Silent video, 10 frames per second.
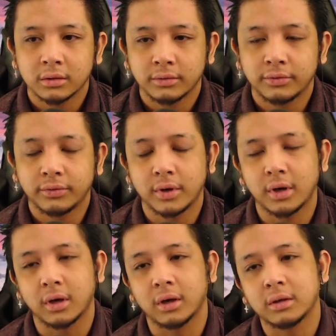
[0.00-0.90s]

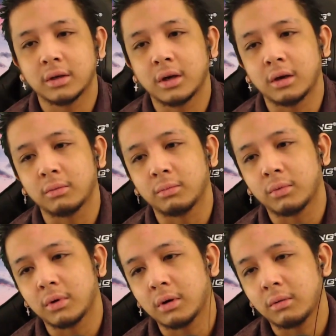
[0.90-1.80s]
Fuck no,
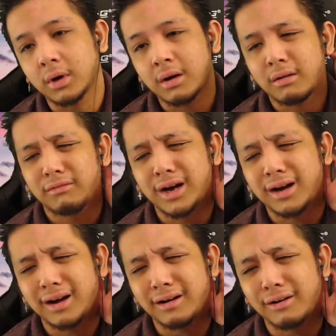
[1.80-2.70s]
bro.
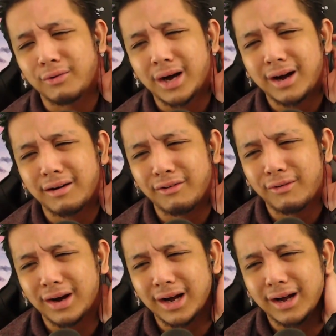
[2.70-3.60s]
Wow.
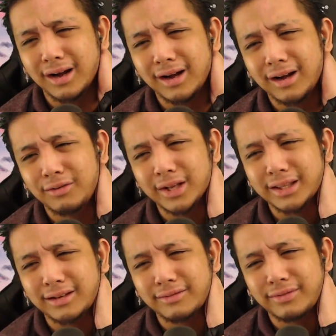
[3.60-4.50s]

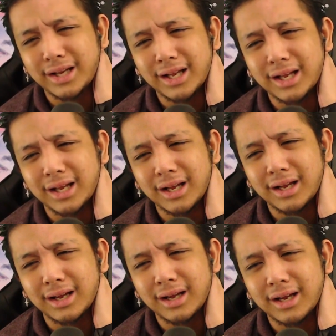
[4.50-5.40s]
What the
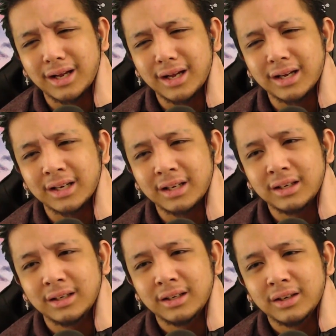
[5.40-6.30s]
fuck?
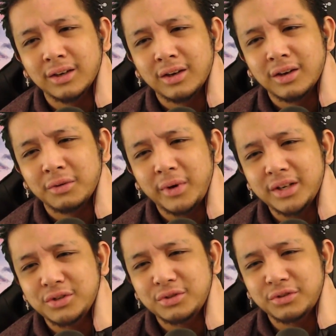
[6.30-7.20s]
Why
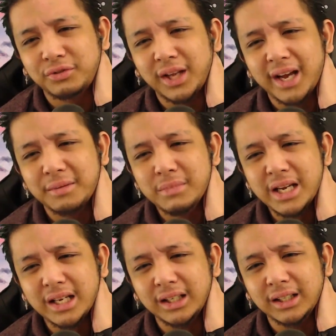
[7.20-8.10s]
don't you just fly
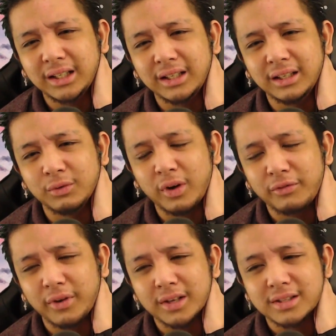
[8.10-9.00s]
immediately?
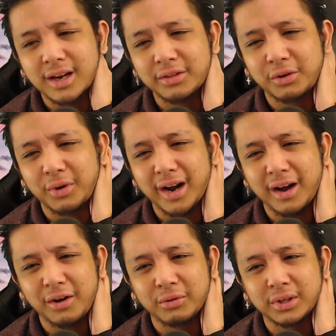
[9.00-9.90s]
Why fucking stay on the
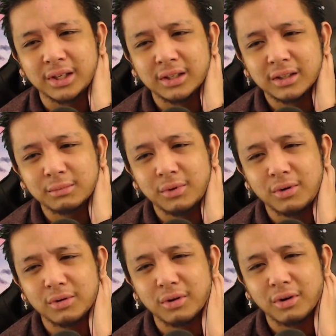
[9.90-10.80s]
ground? Come
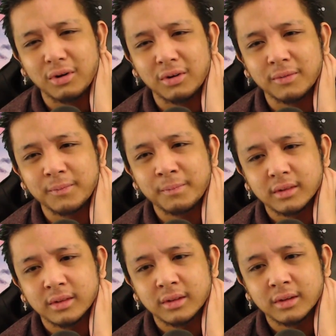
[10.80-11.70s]
on, girl.
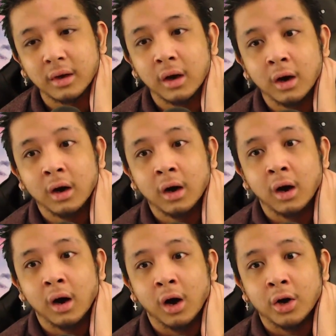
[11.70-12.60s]

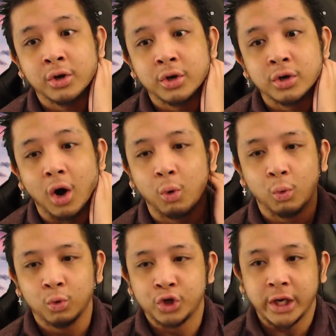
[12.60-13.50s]
Oh,
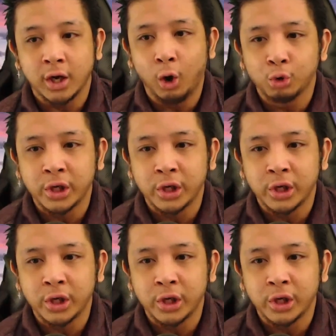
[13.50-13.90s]
shit.